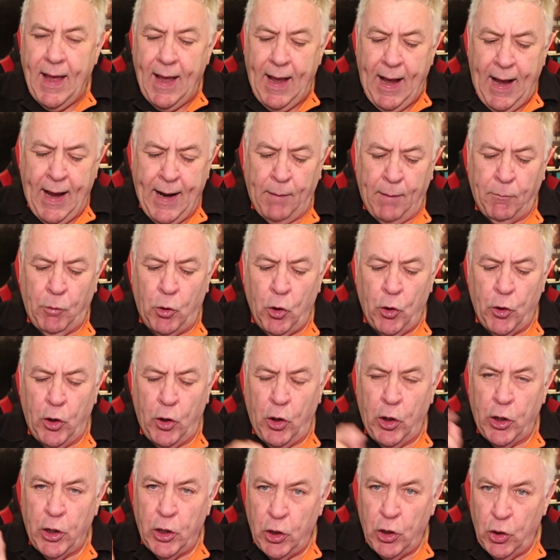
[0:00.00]
And I'm going
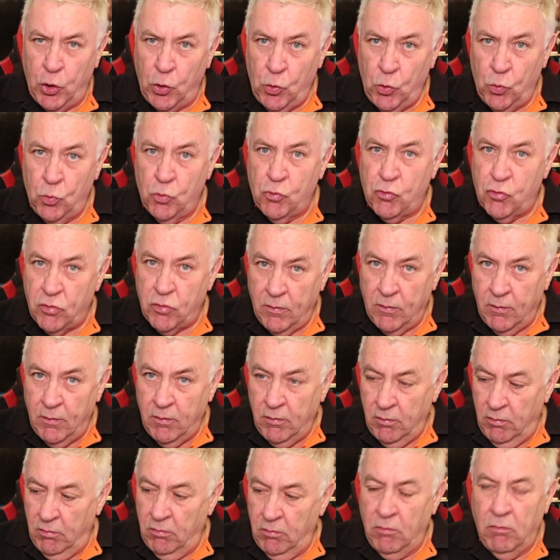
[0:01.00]
to use
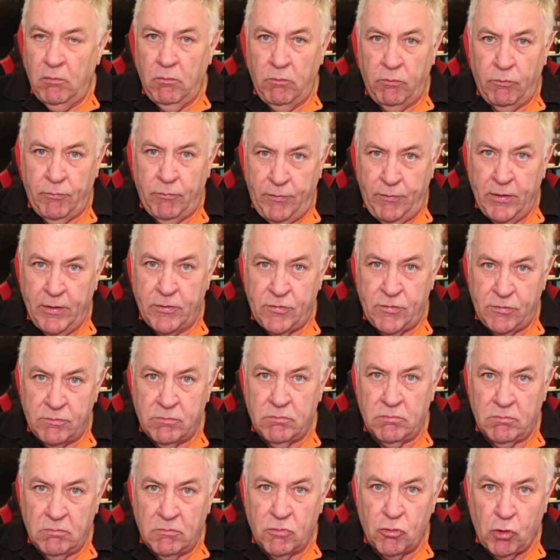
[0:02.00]
this
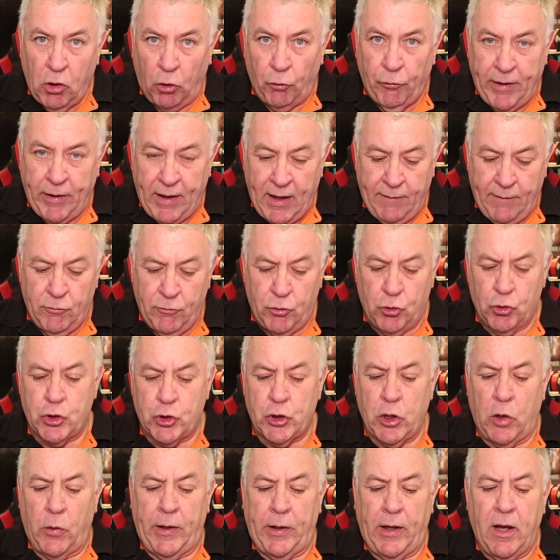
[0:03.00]
soldering I'm just
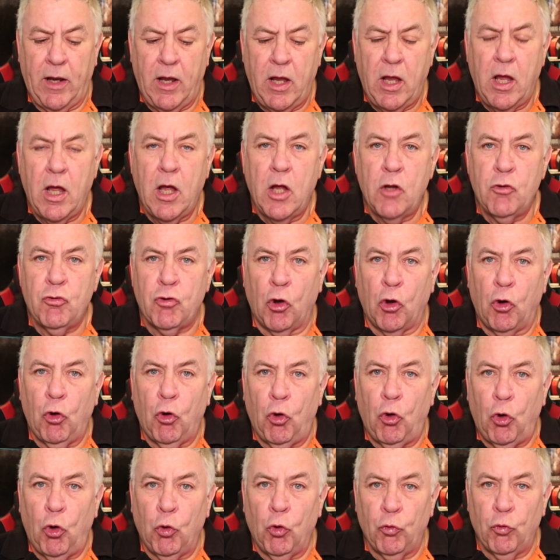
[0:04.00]
showing you to
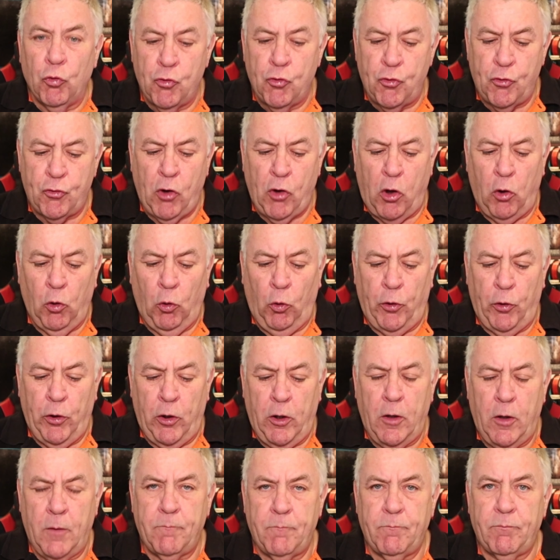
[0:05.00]

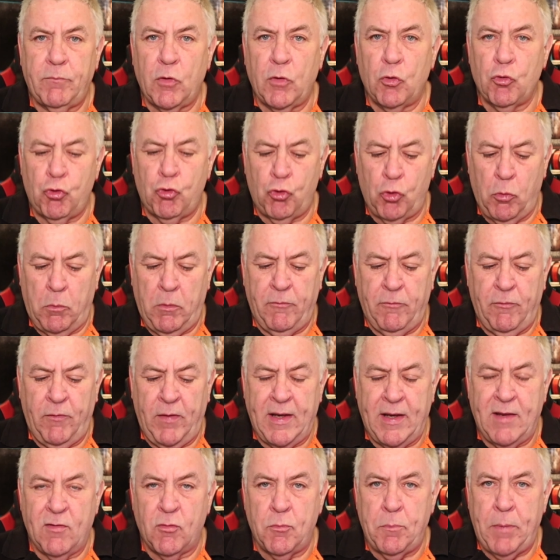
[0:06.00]
unsolder some of
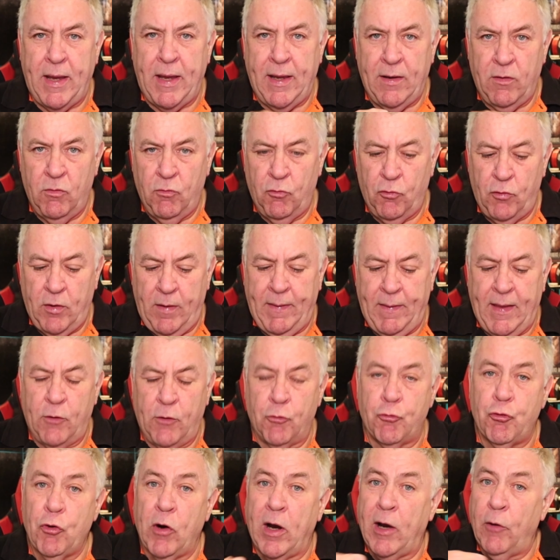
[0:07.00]
these pins and then
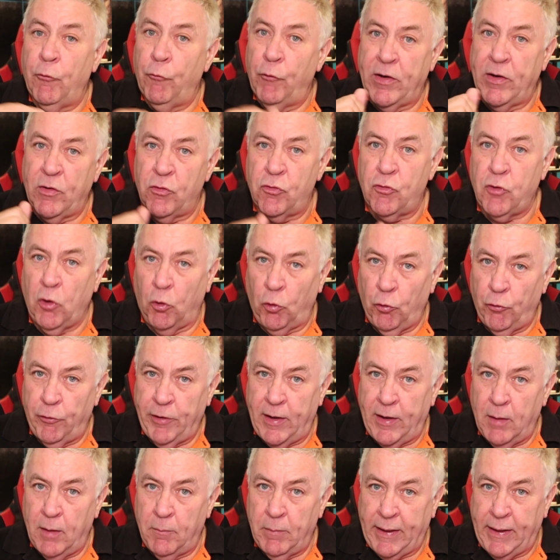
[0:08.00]
try
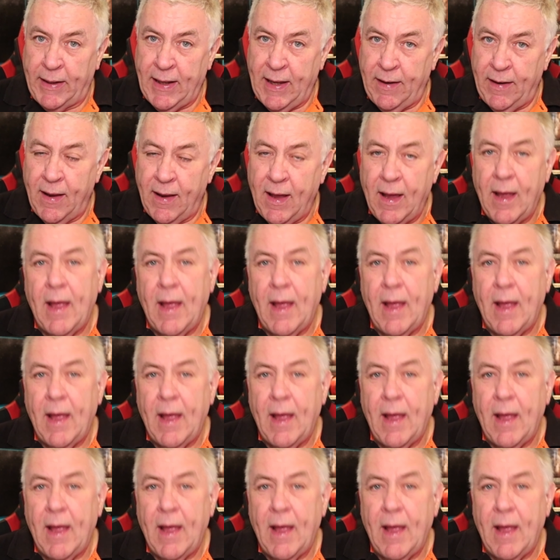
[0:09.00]
resoldering them again.